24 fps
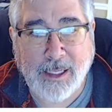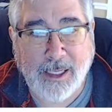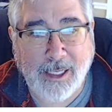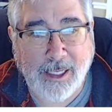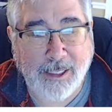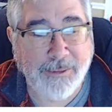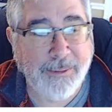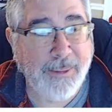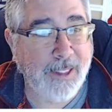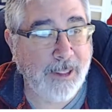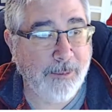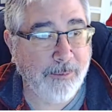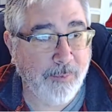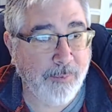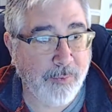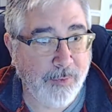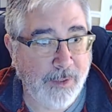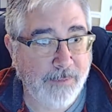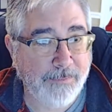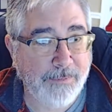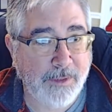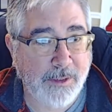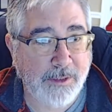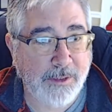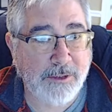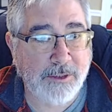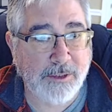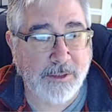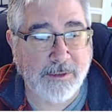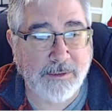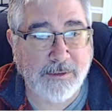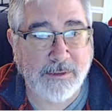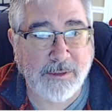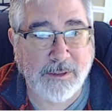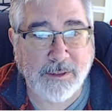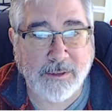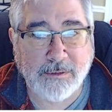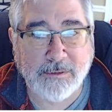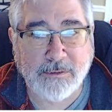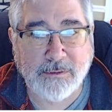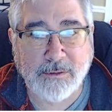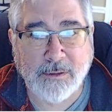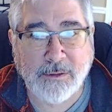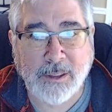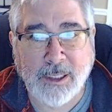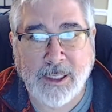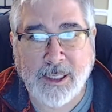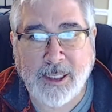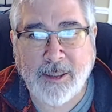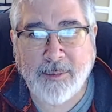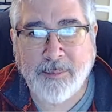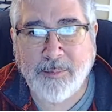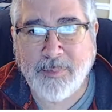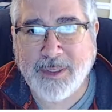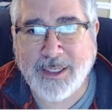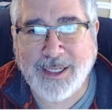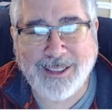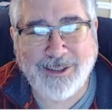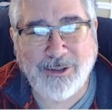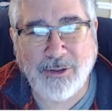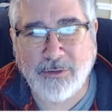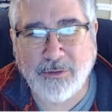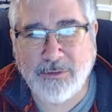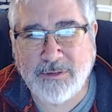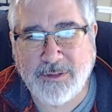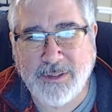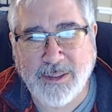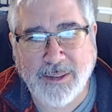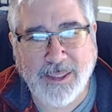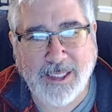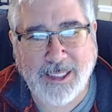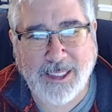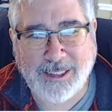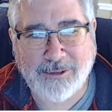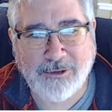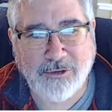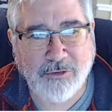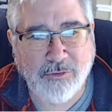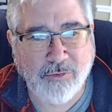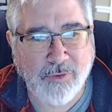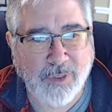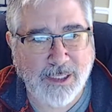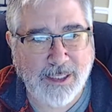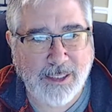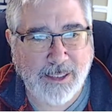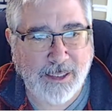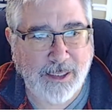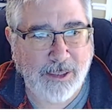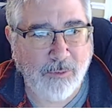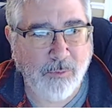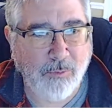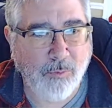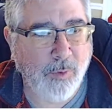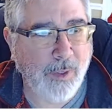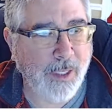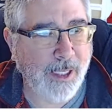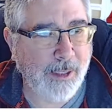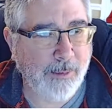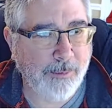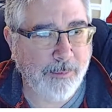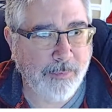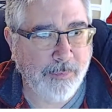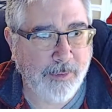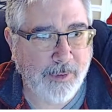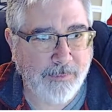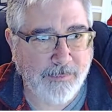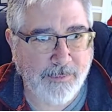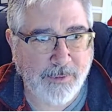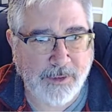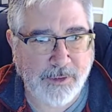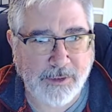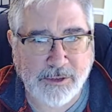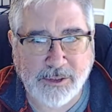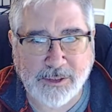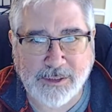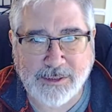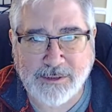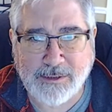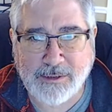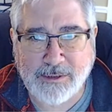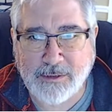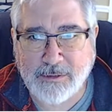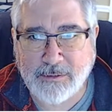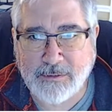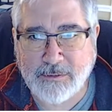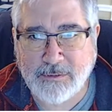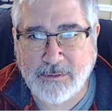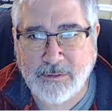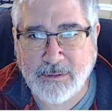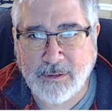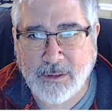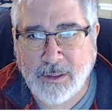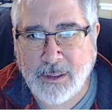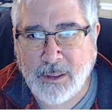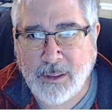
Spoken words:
I think privilege exists, but I don't think strictly white privilege exists.